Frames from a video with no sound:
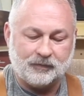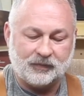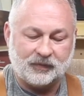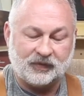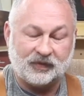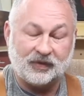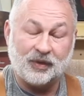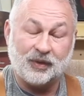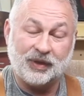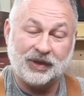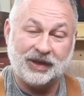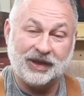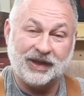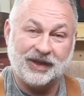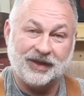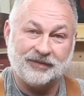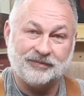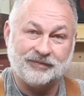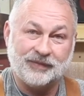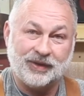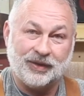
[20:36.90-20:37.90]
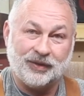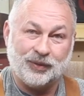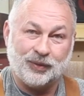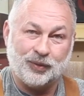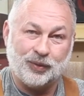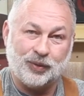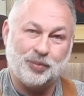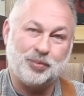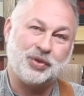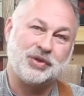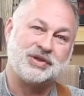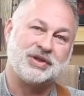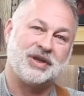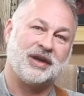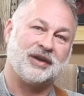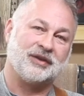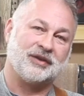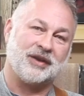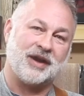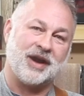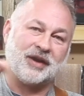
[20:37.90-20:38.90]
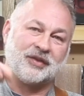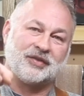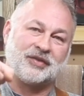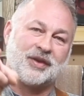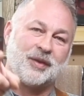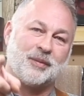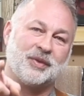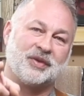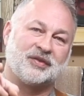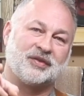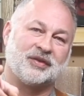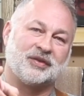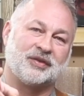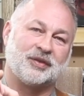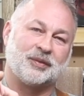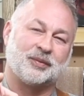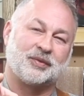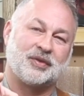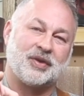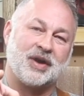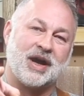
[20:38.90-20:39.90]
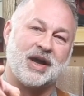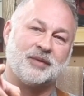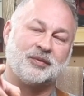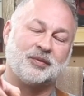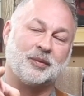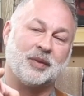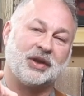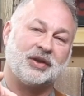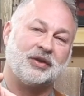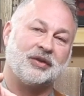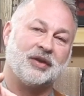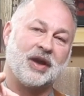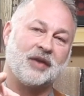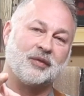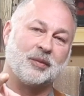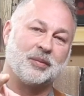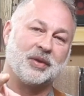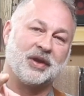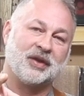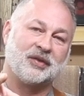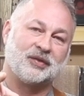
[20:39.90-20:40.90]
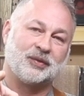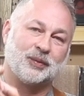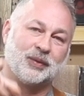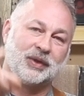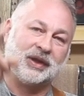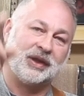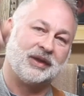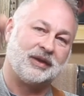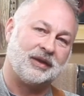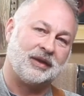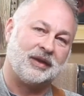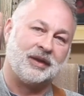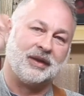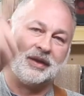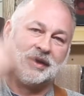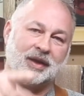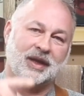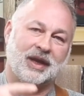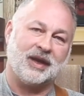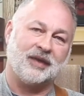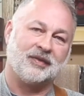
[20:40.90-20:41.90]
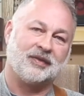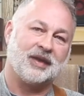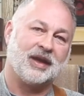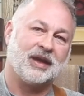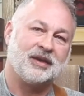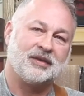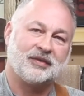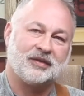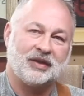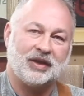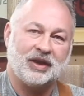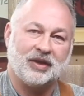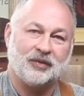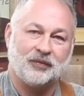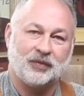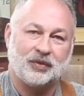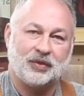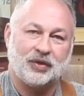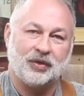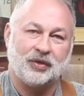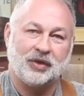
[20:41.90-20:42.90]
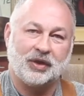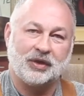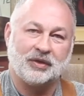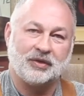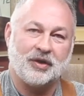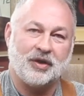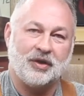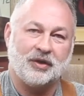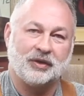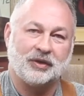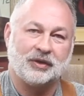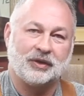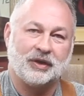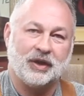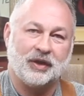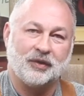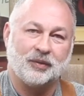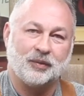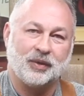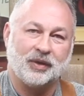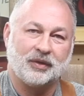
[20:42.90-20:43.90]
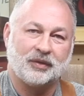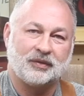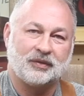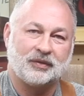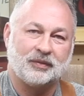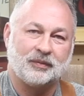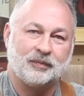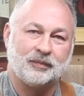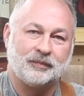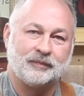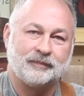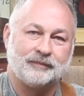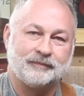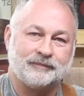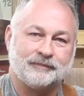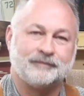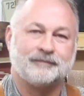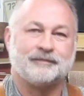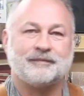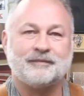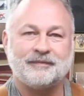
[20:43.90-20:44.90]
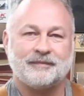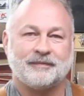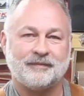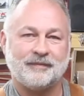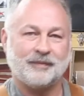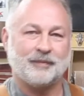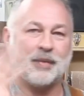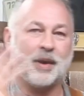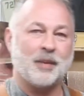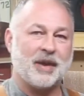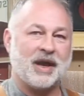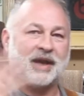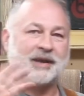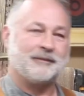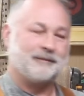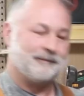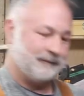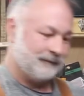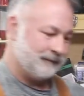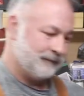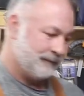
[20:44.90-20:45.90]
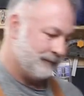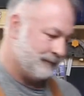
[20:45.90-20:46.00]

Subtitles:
So again, we appreciate your likes, comments, and subscribes. May you have a blessed week. And thanks again for tuning in to Heartland LeatherWorks. Bye-bye.